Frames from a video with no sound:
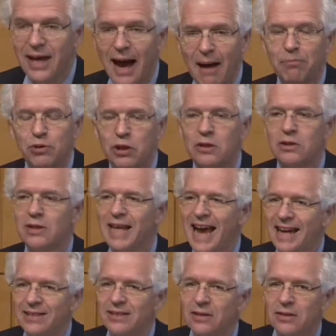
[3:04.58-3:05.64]
captures the
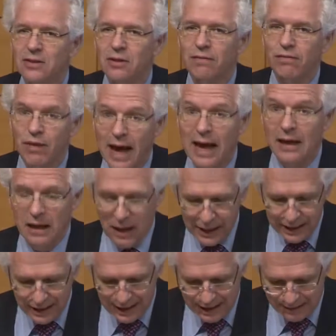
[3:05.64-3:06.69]
essence of that
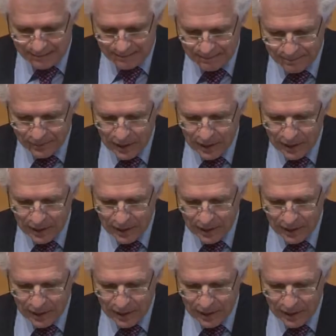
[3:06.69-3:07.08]
idea.